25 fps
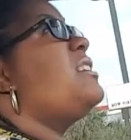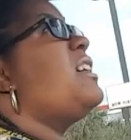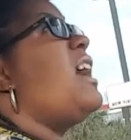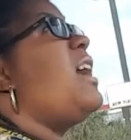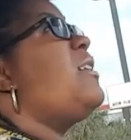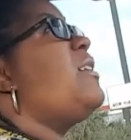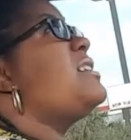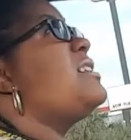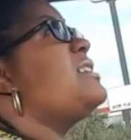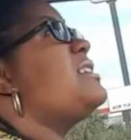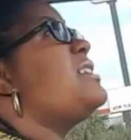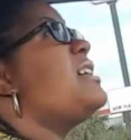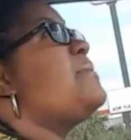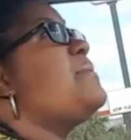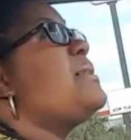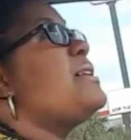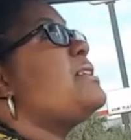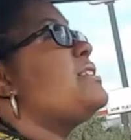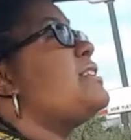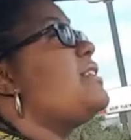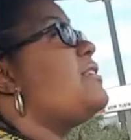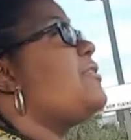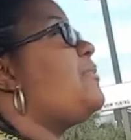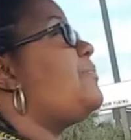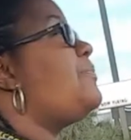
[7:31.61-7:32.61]
I always tell
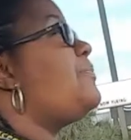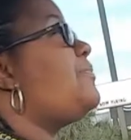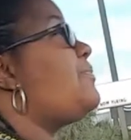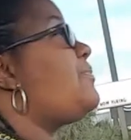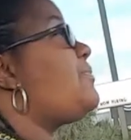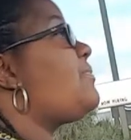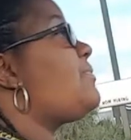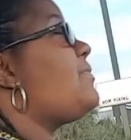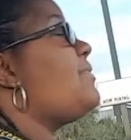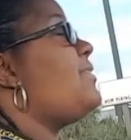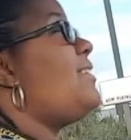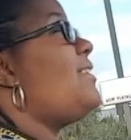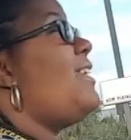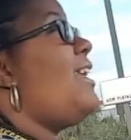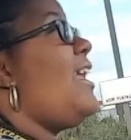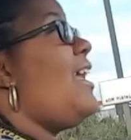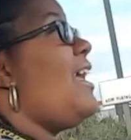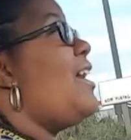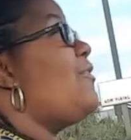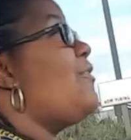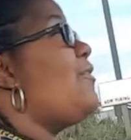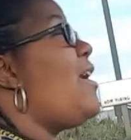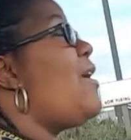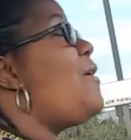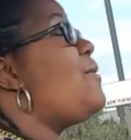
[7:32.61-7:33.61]
myself,
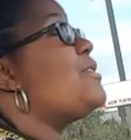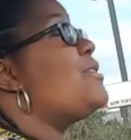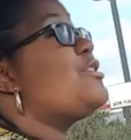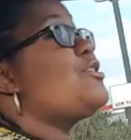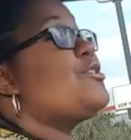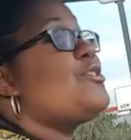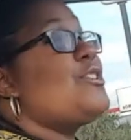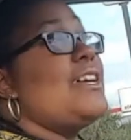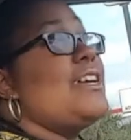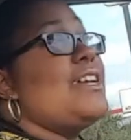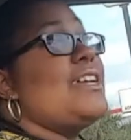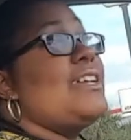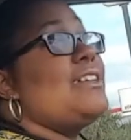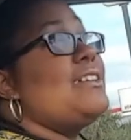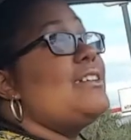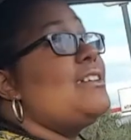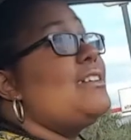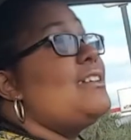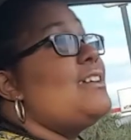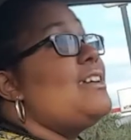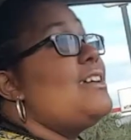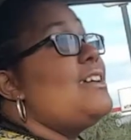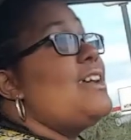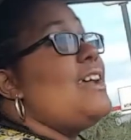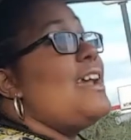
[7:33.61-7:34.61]
if I was straight
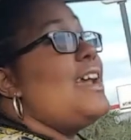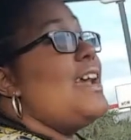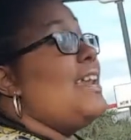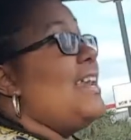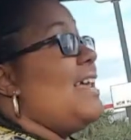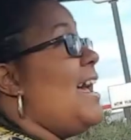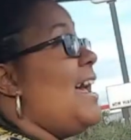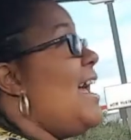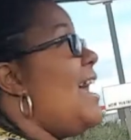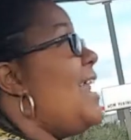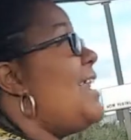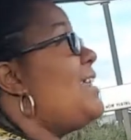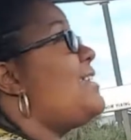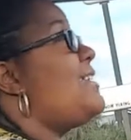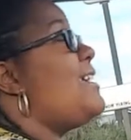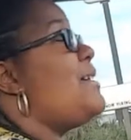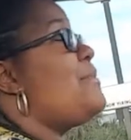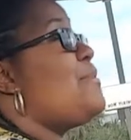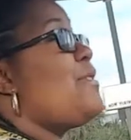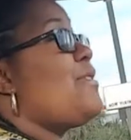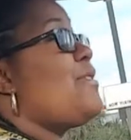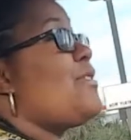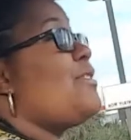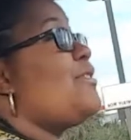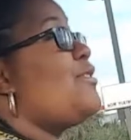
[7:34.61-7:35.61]
and I had to
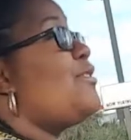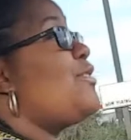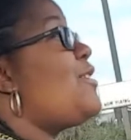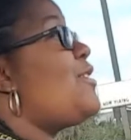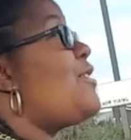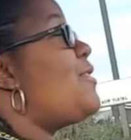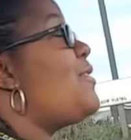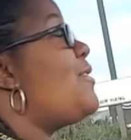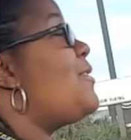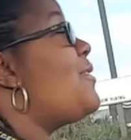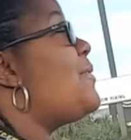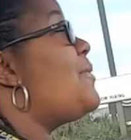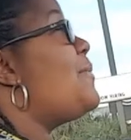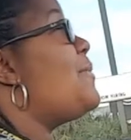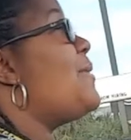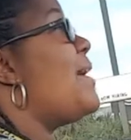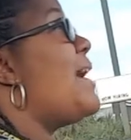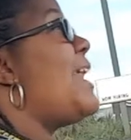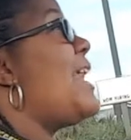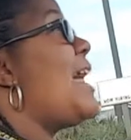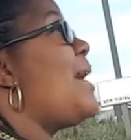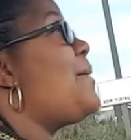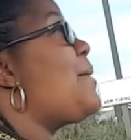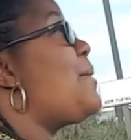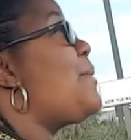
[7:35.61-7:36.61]
take birth control,
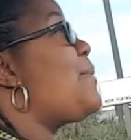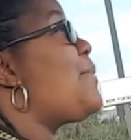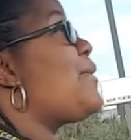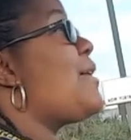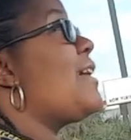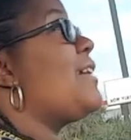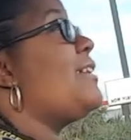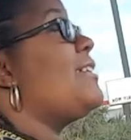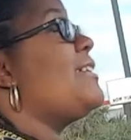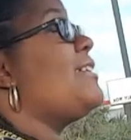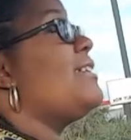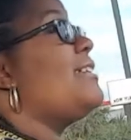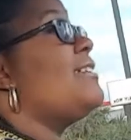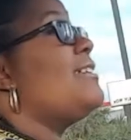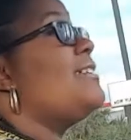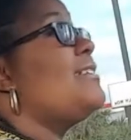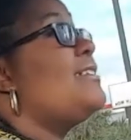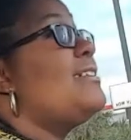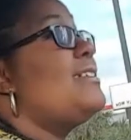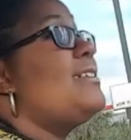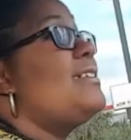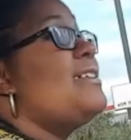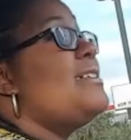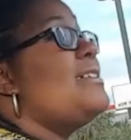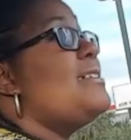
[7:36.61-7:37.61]
man, I'd be pregnant,
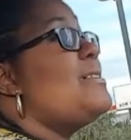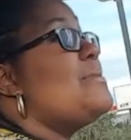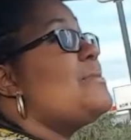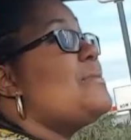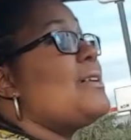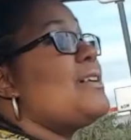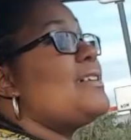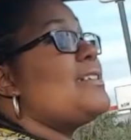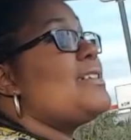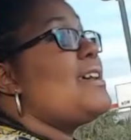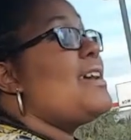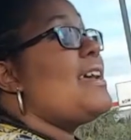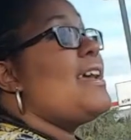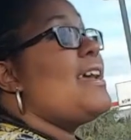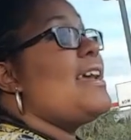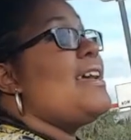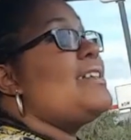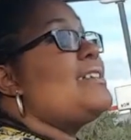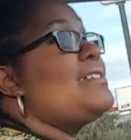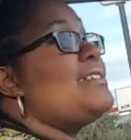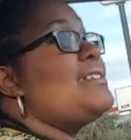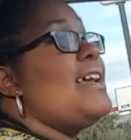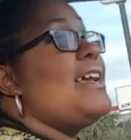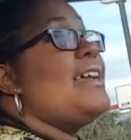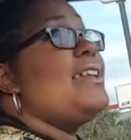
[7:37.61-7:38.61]
because I
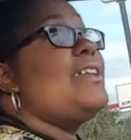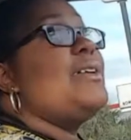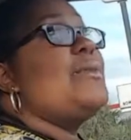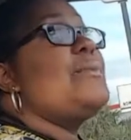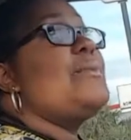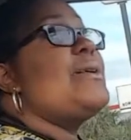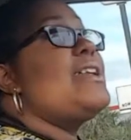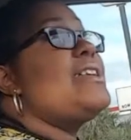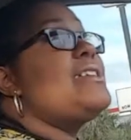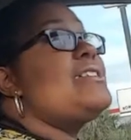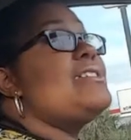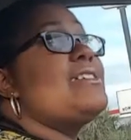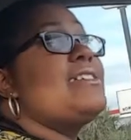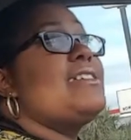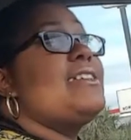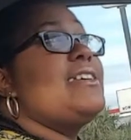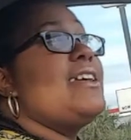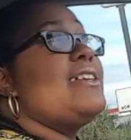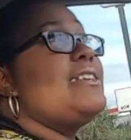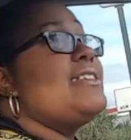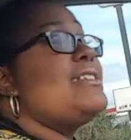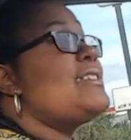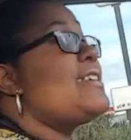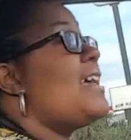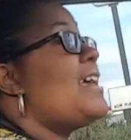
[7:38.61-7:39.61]
can't take no medicine, and
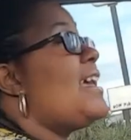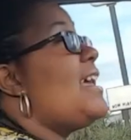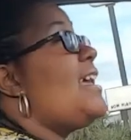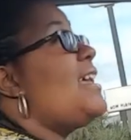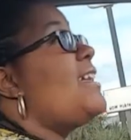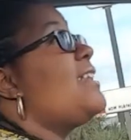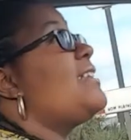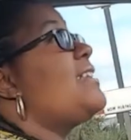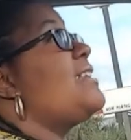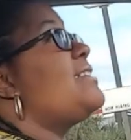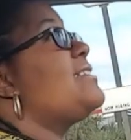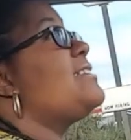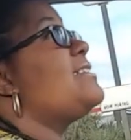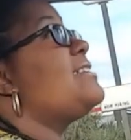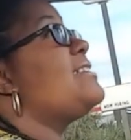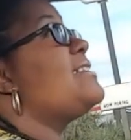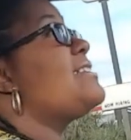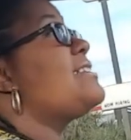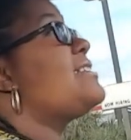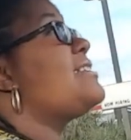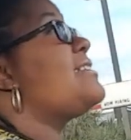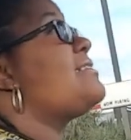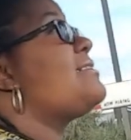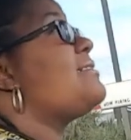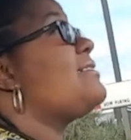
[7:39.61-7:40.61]
I just can't. It's
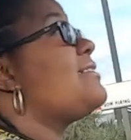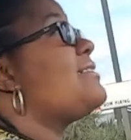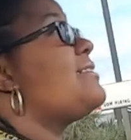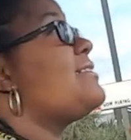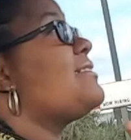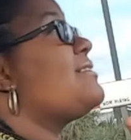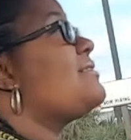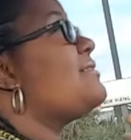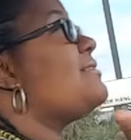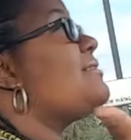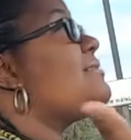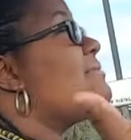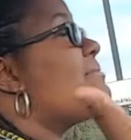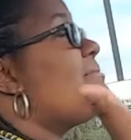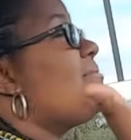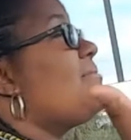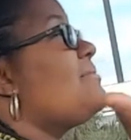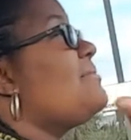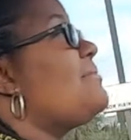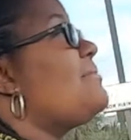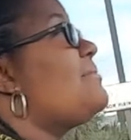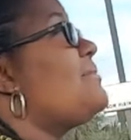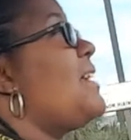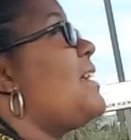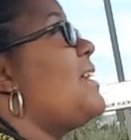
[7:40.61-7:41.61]
just,
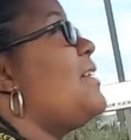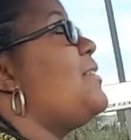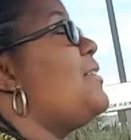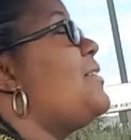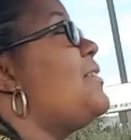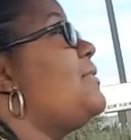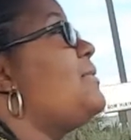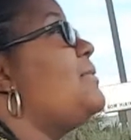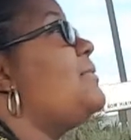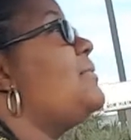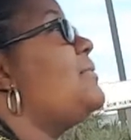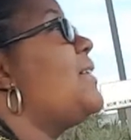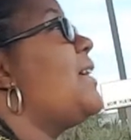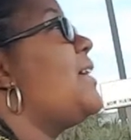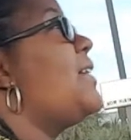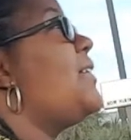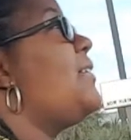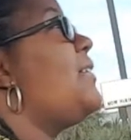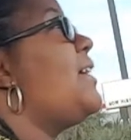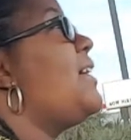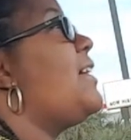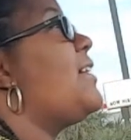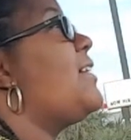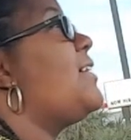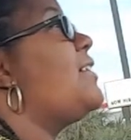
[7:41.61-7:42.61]
I don't know, I
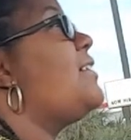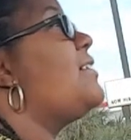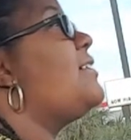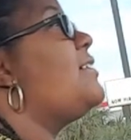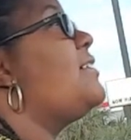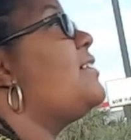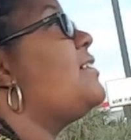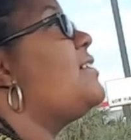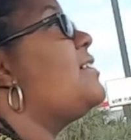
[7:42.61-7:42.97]
don't like it.